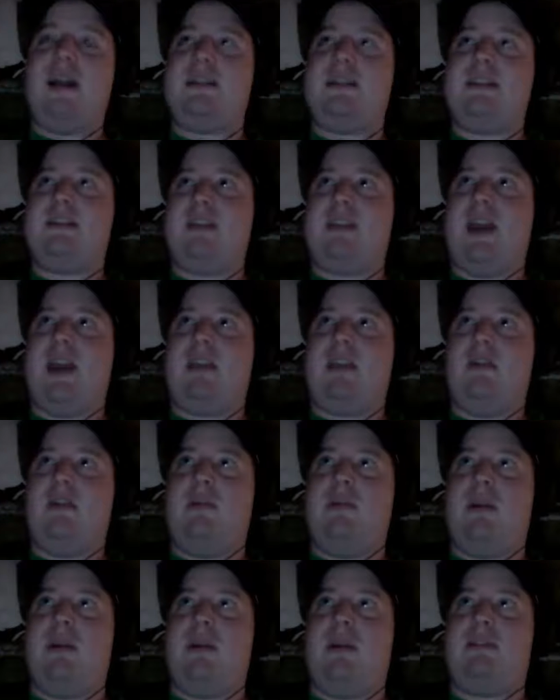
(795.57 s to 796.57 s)
staggering
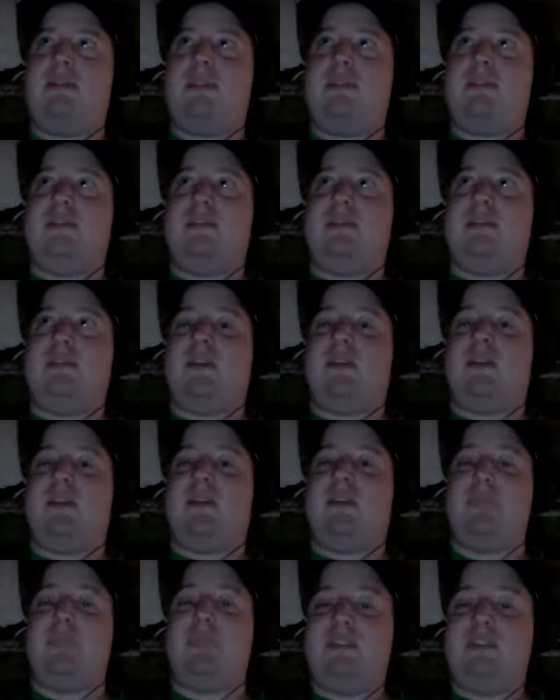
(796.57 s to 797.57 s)
maybe as FC Dallas
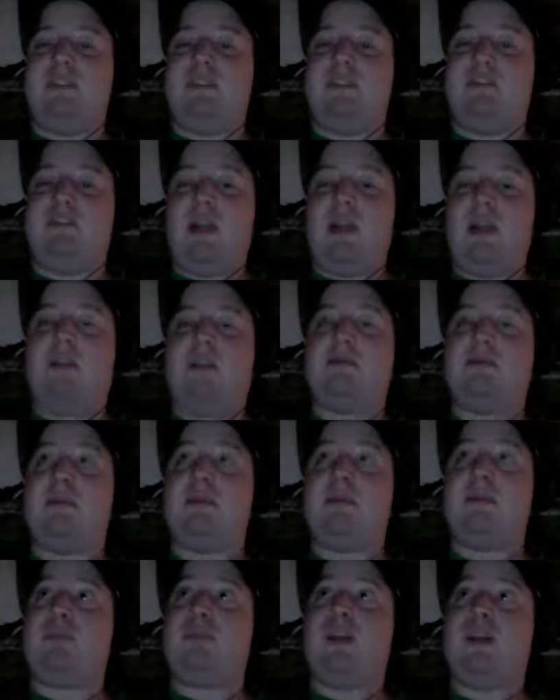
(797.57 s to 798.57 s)
missing the playoffs,
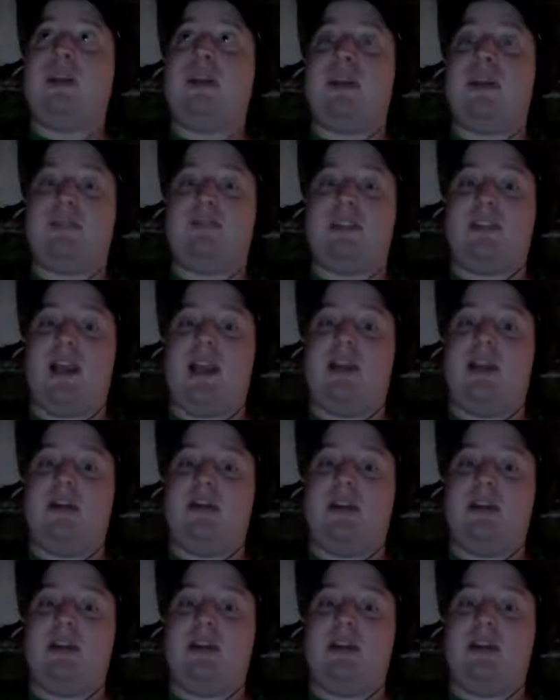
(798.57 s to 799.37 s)
but pretty damn staggering.